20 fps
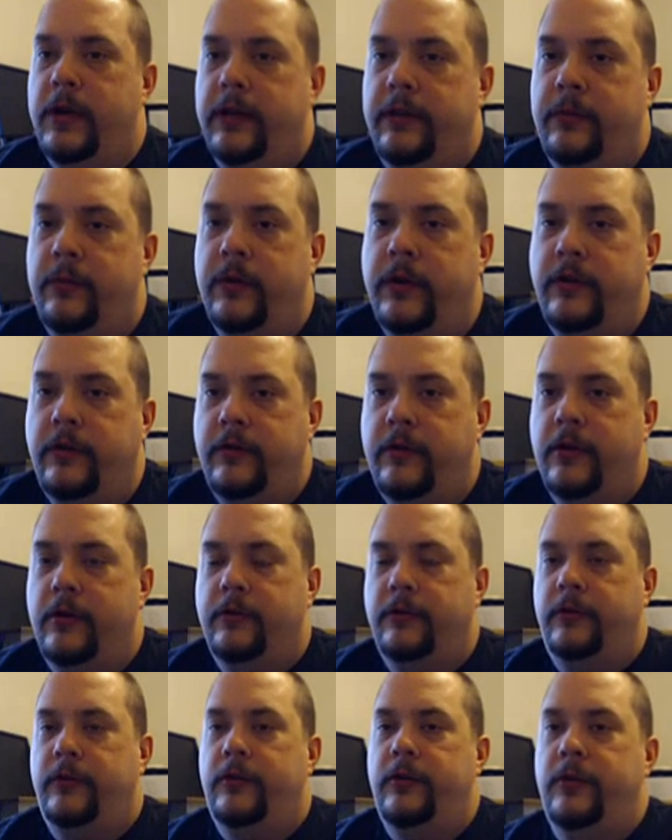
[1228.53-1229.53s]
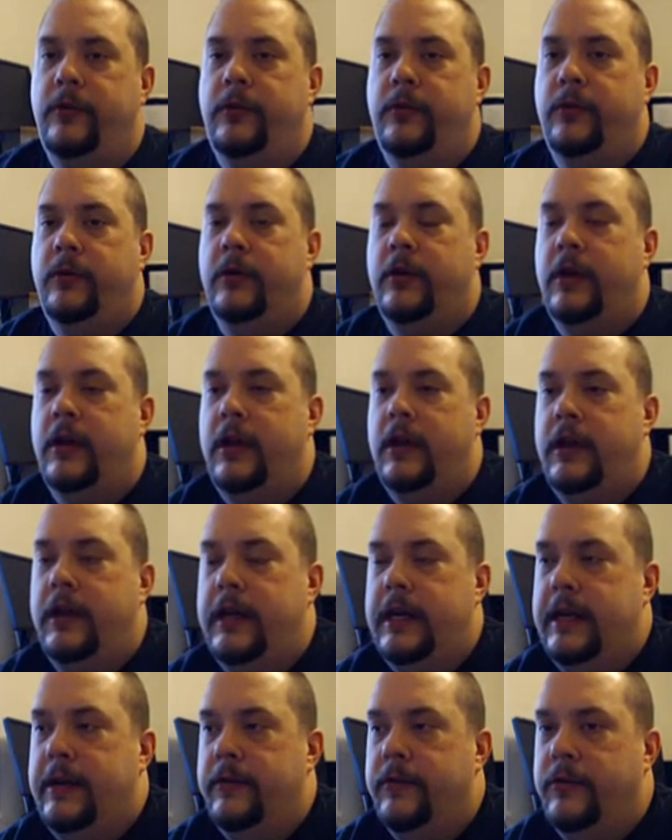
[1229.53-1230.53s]
with when you go to
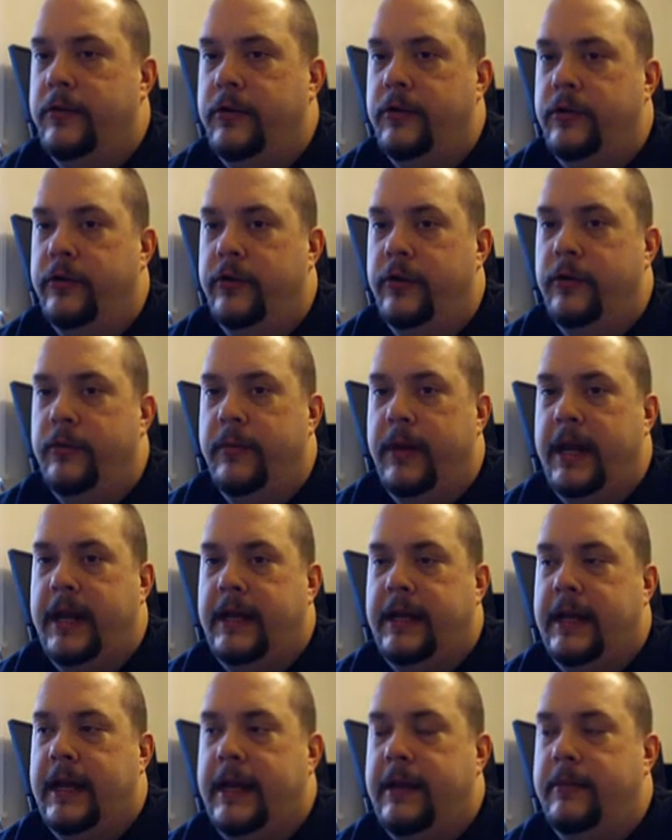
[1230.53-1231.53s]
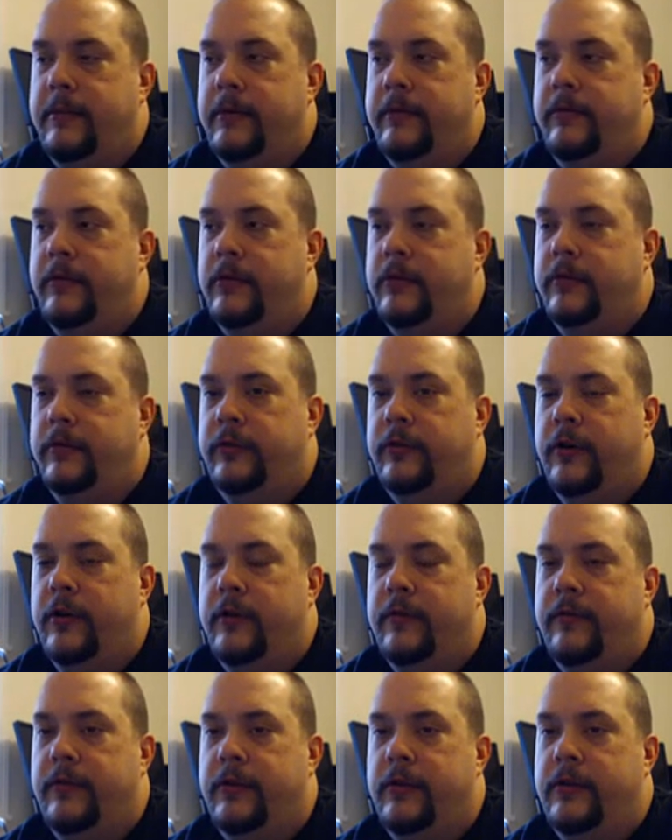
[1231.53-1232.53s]
either your domain name of your
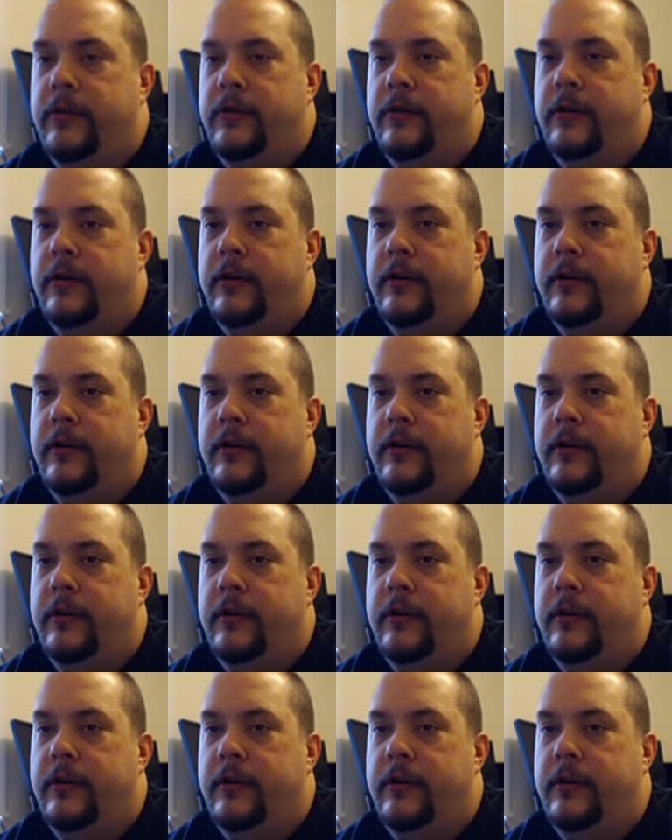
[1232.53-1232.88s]
server